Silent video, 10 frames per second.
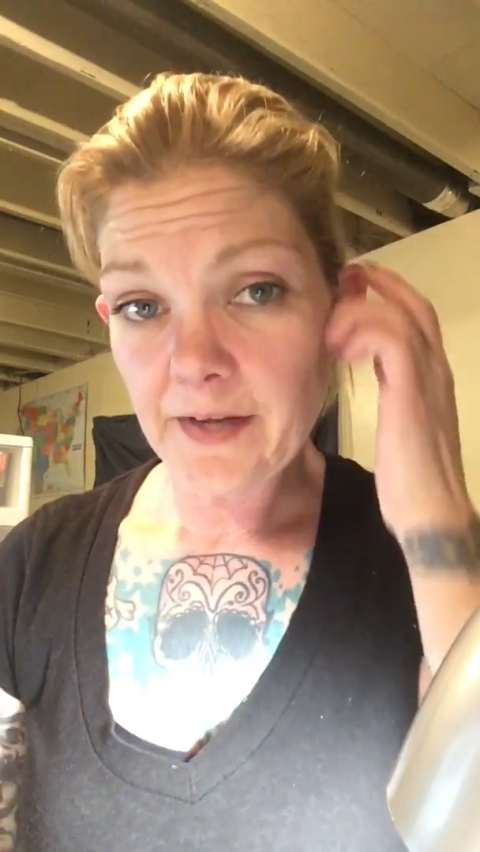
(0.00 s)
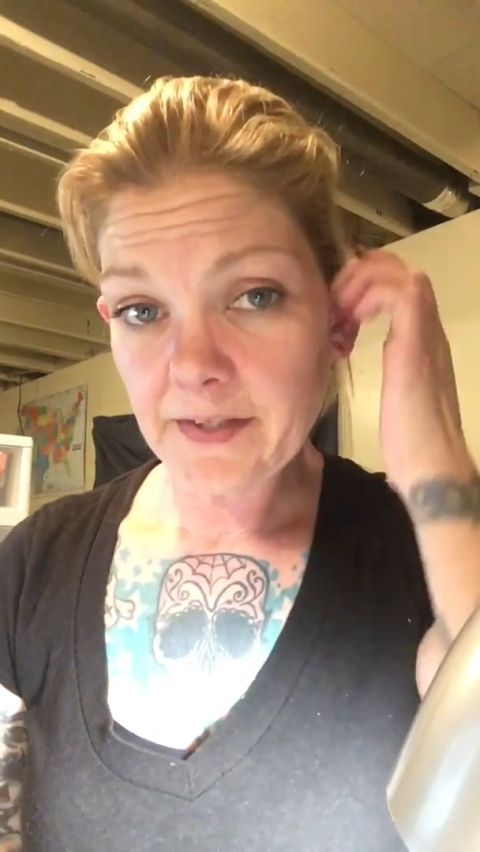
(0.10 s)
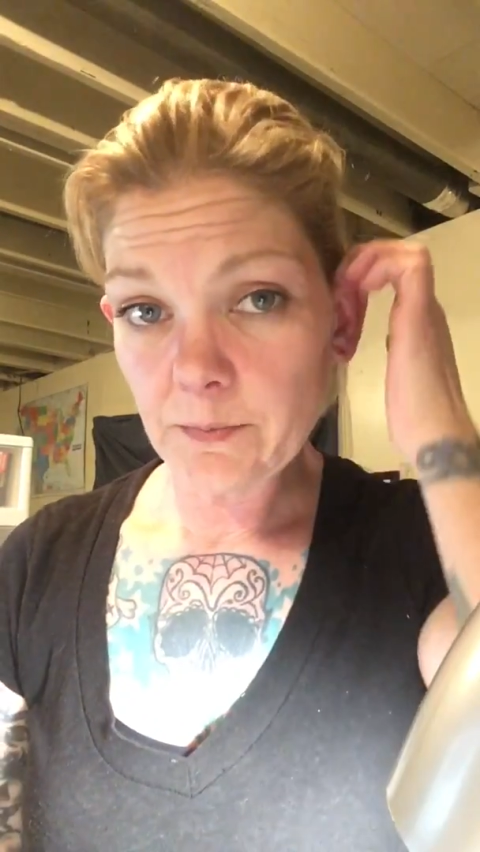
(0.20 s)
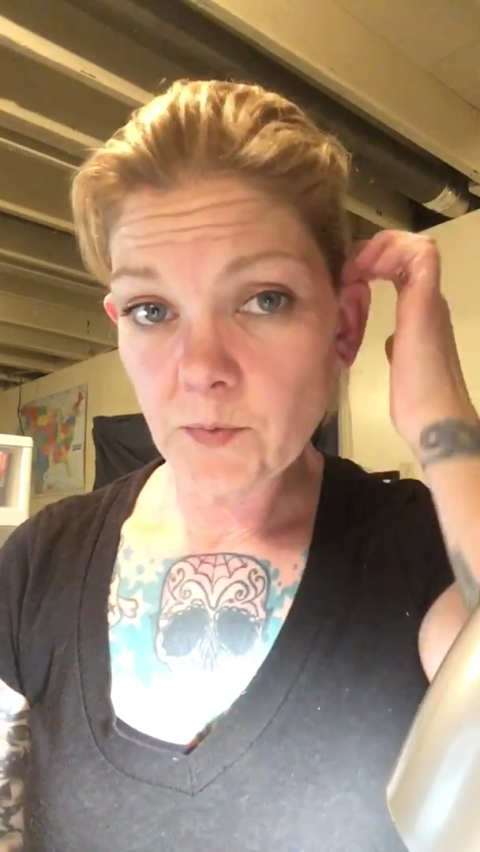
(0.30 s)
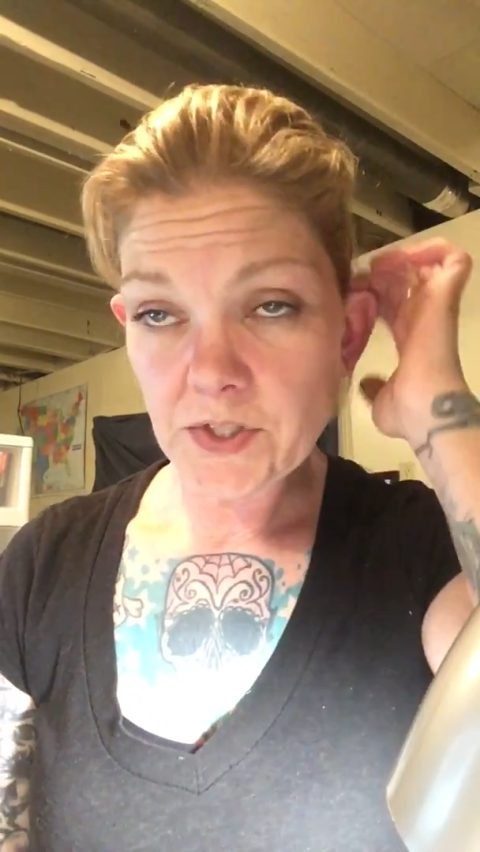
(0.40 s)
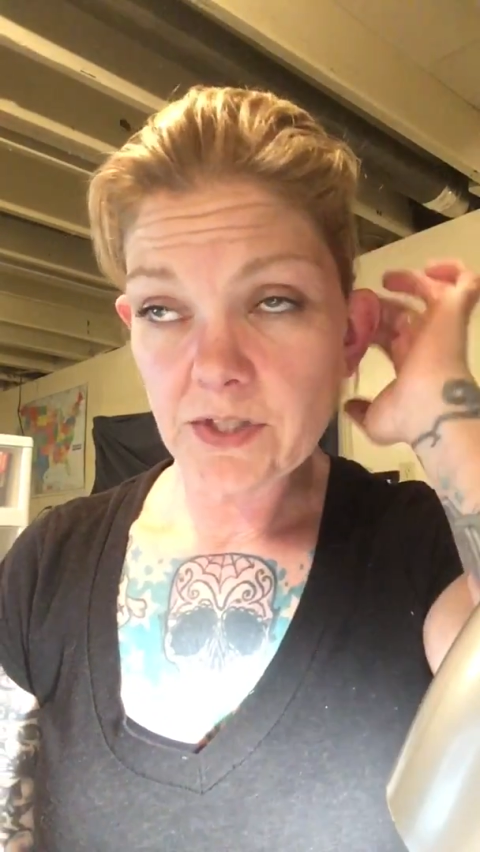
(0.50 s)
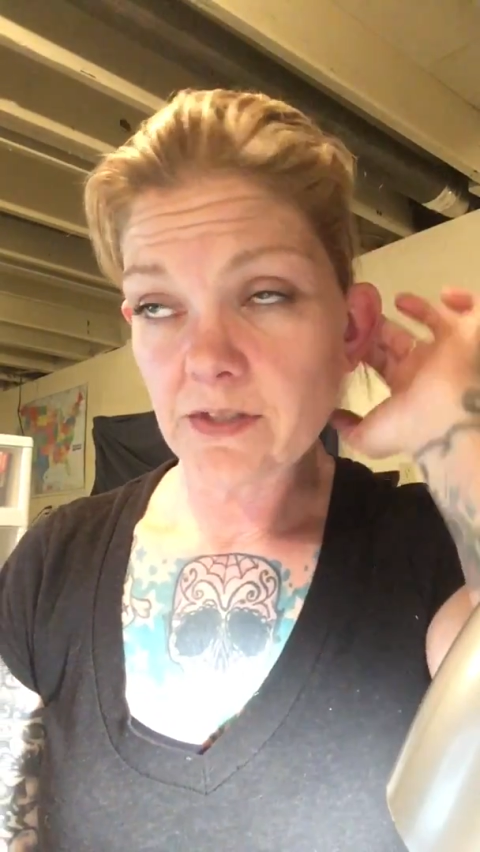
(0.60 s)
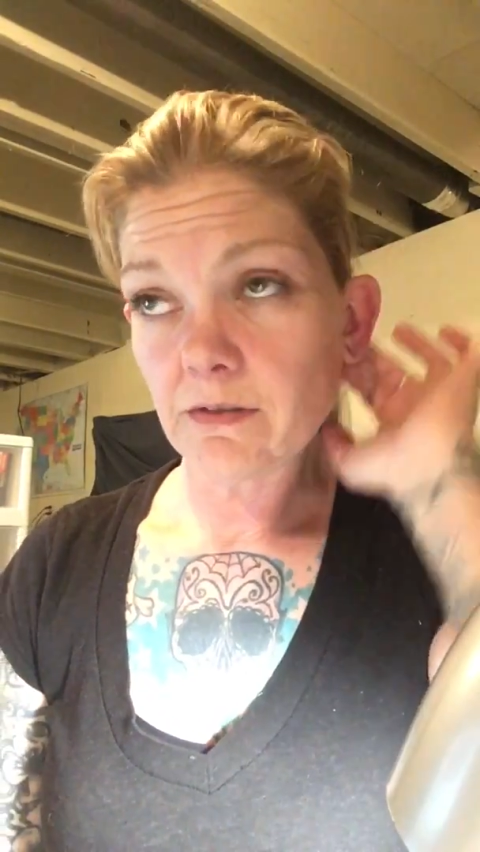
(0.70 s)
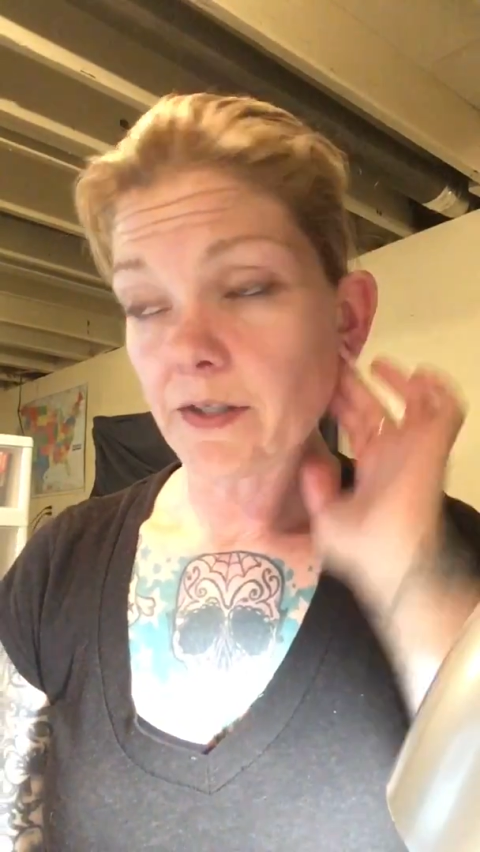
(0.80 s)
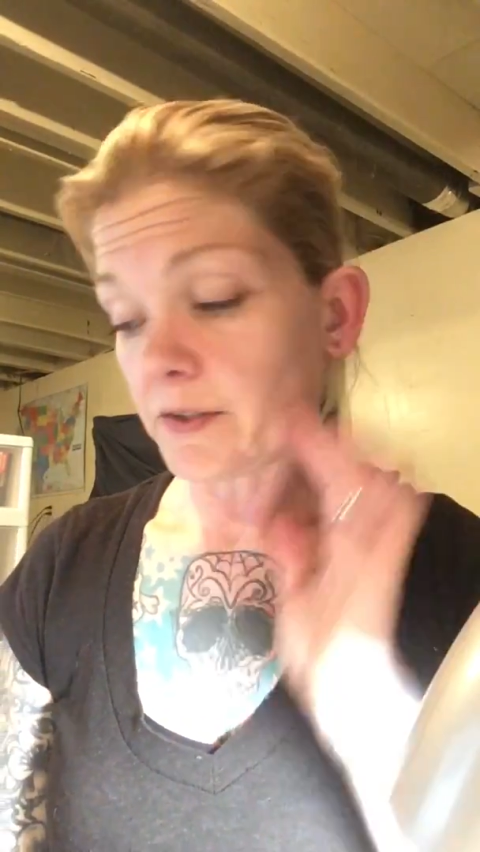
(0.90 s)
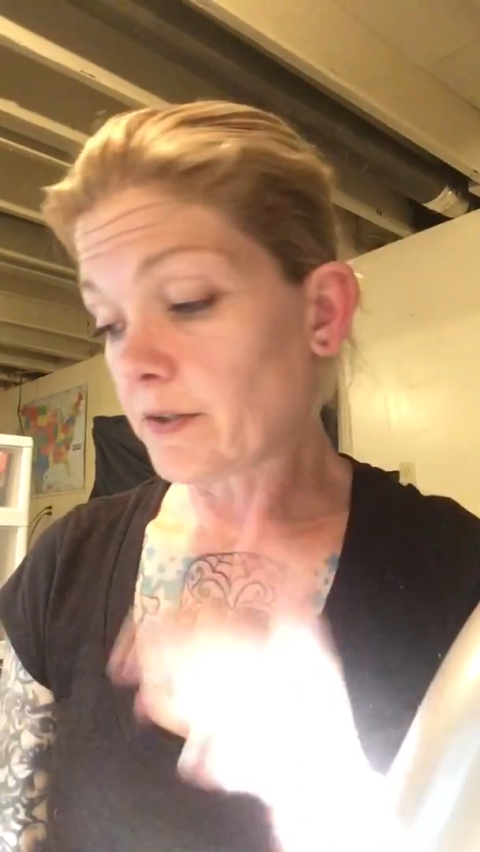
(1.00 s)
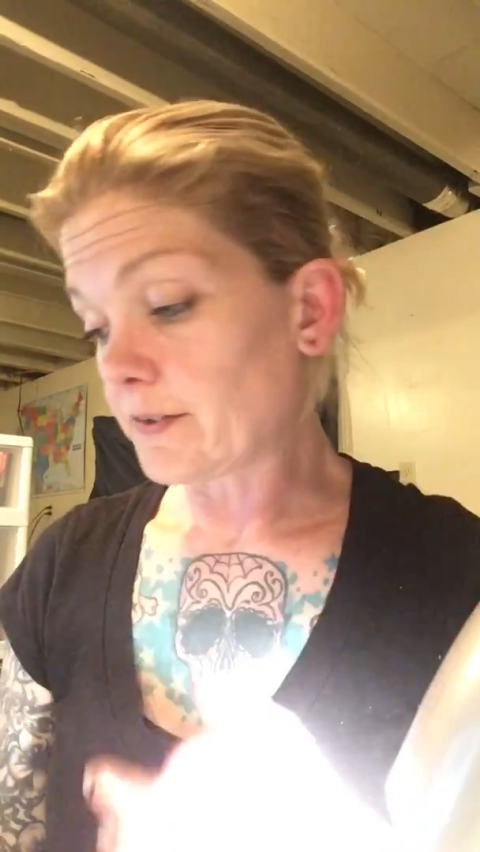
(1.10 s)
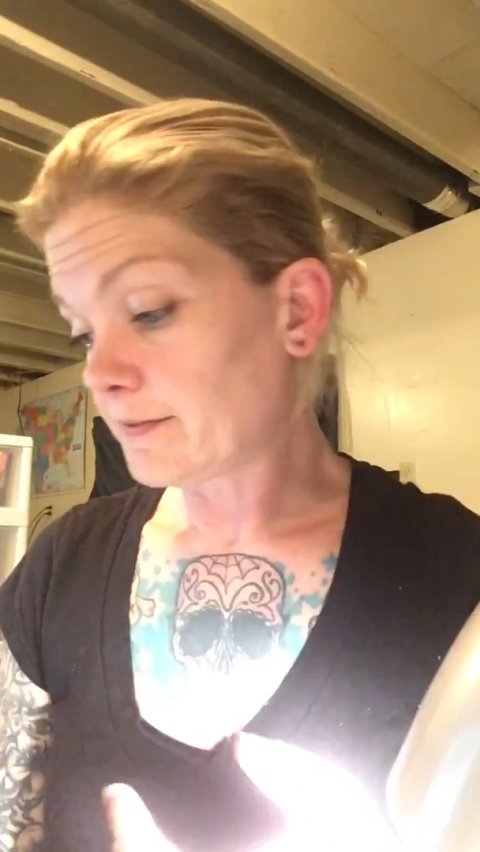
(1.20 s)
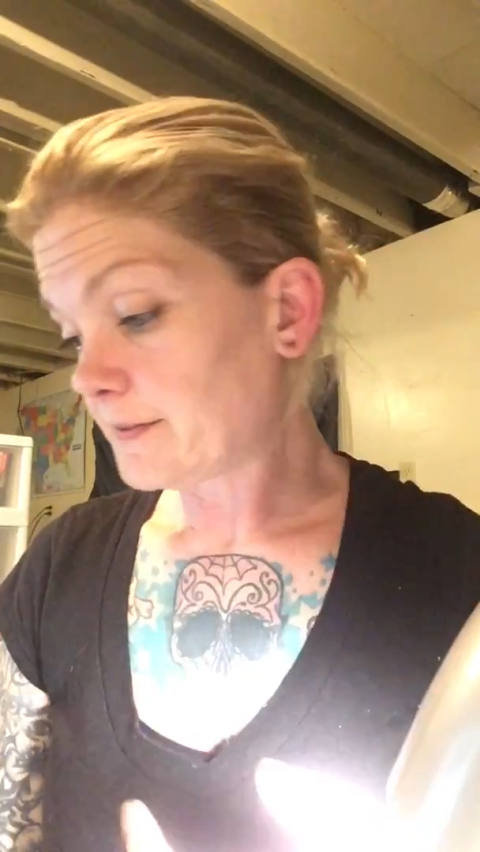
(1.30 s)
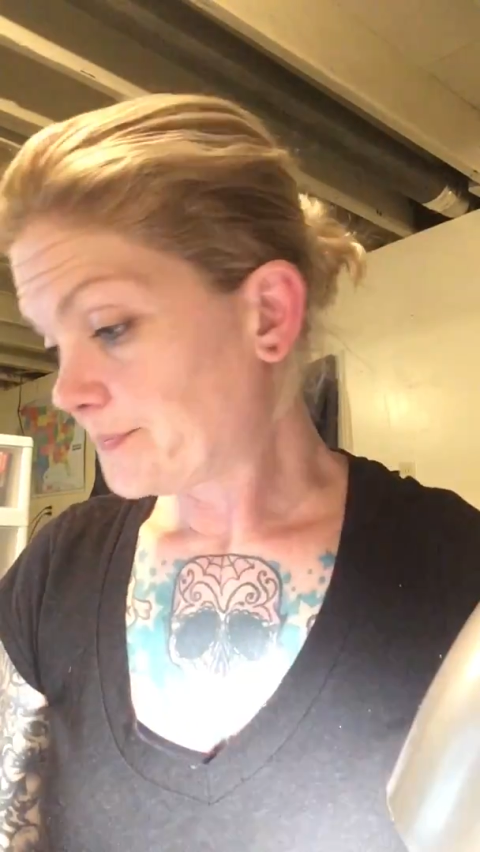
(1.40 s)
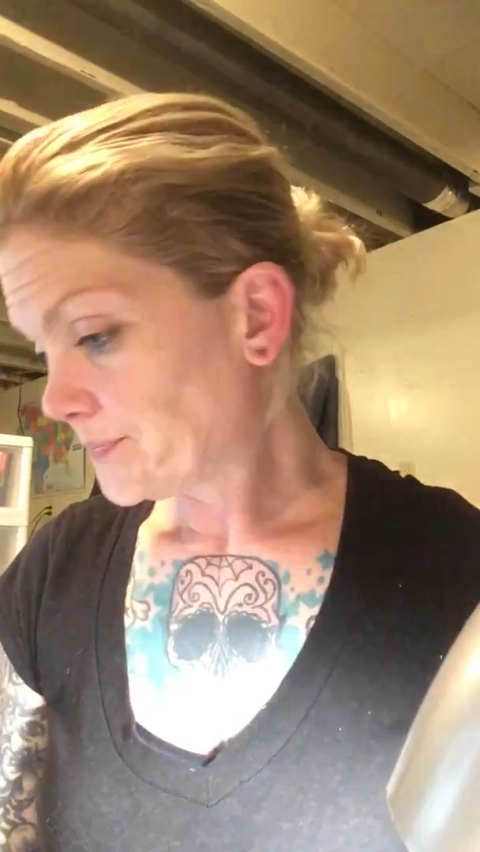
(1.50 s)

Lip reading: them, which isn't unheard of.